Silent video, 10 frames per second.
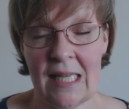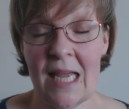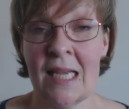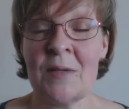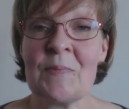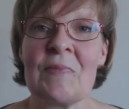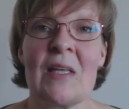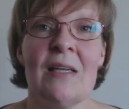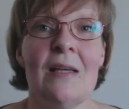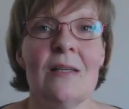in there.
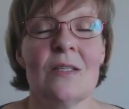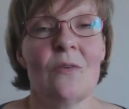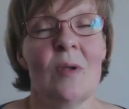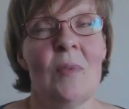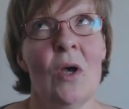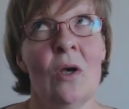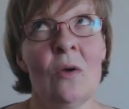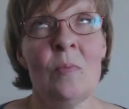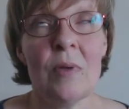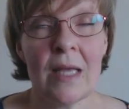So I'm
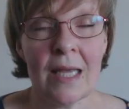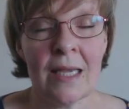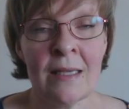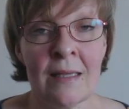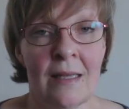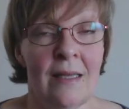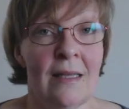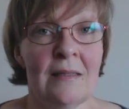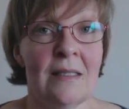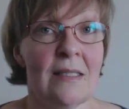hoping
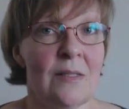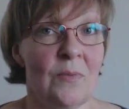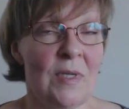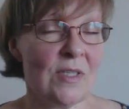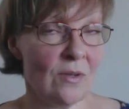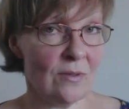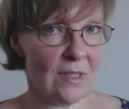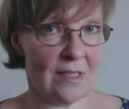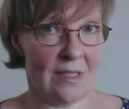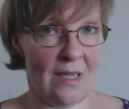that we
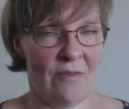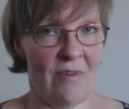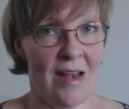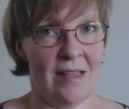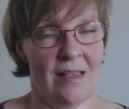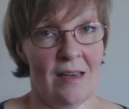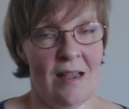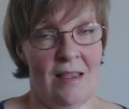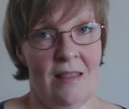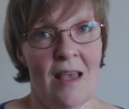don't discover anything
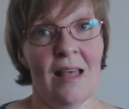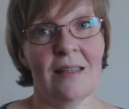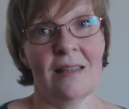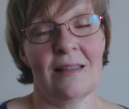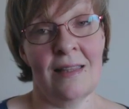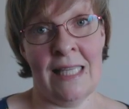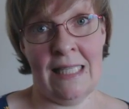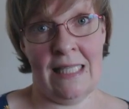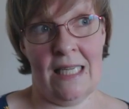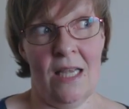like that
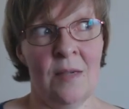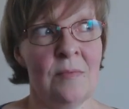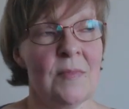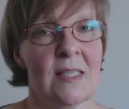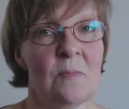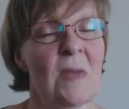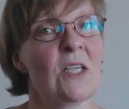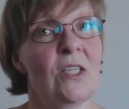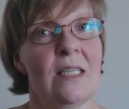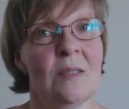this time,
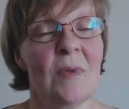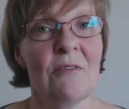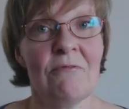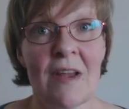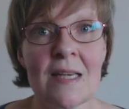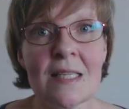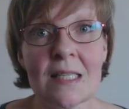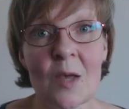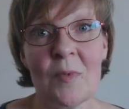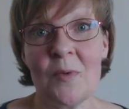especially as my friend
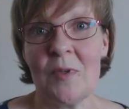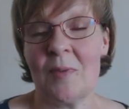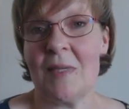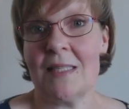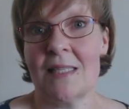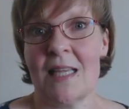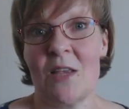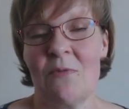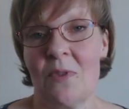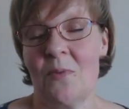is coming with me to
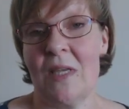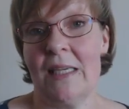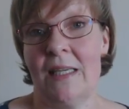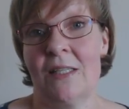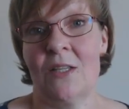stay for the week.